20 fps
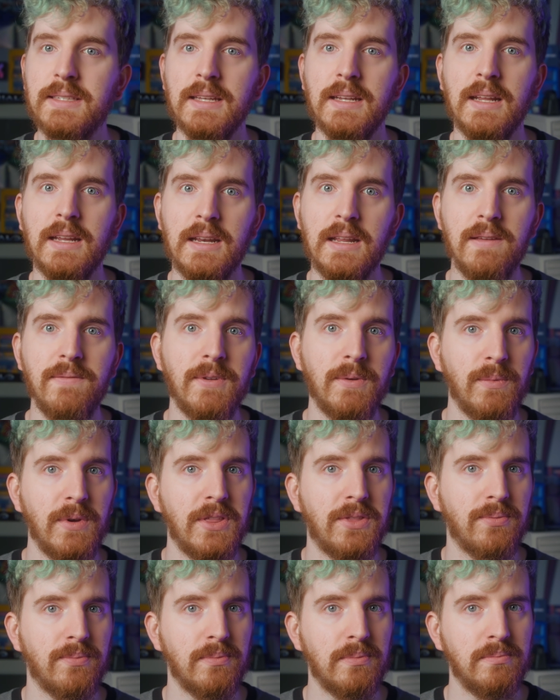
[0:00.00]
it, and even
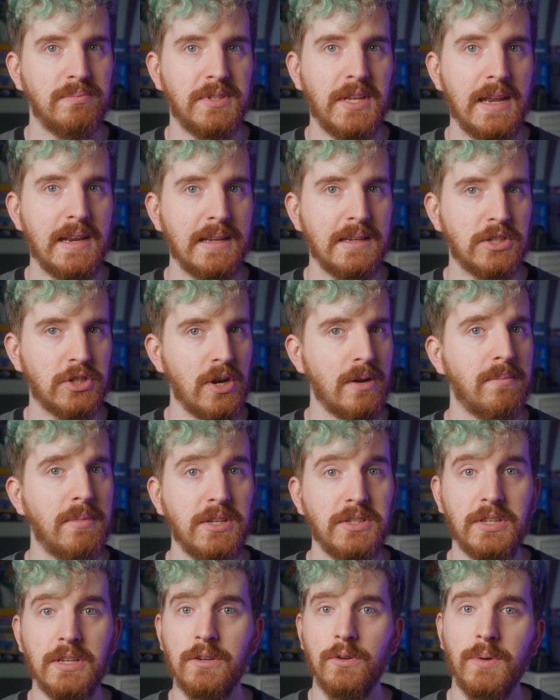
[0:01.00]
with setting
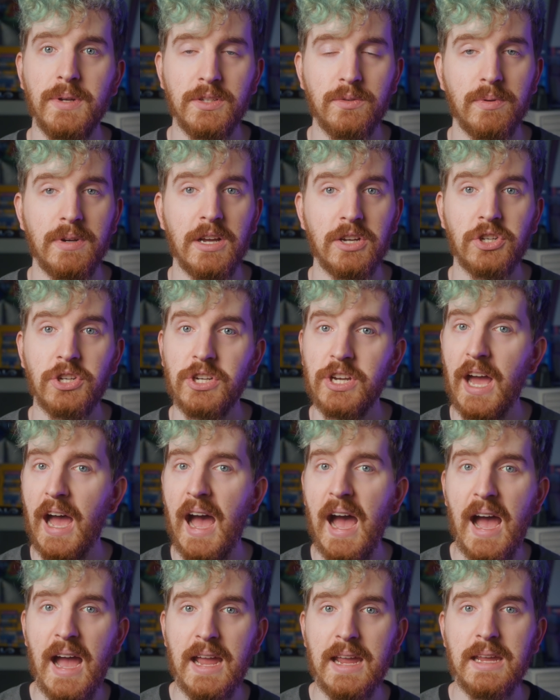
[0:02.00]
sharpness and noise reduction to
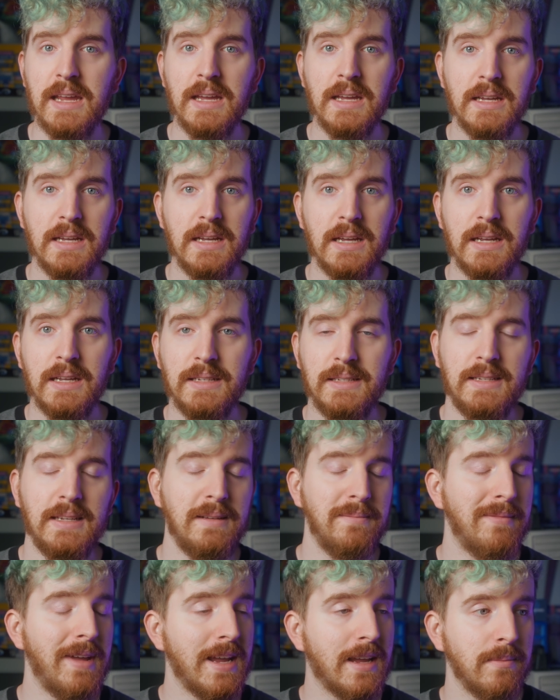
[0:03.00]
high,
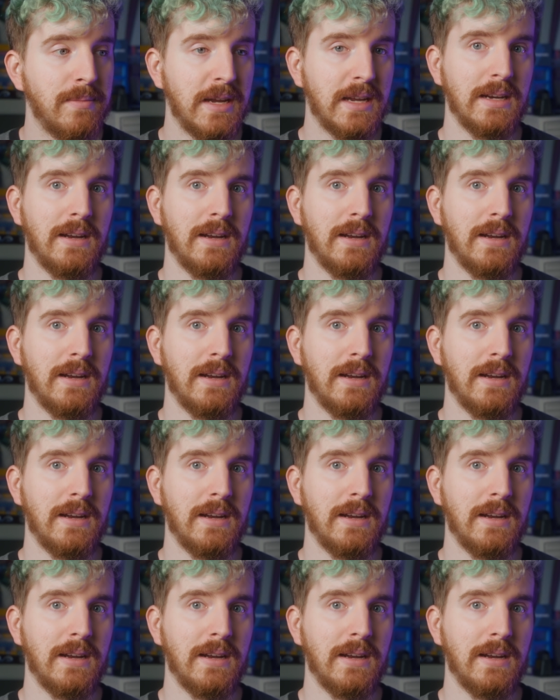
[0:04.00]
didn't make a big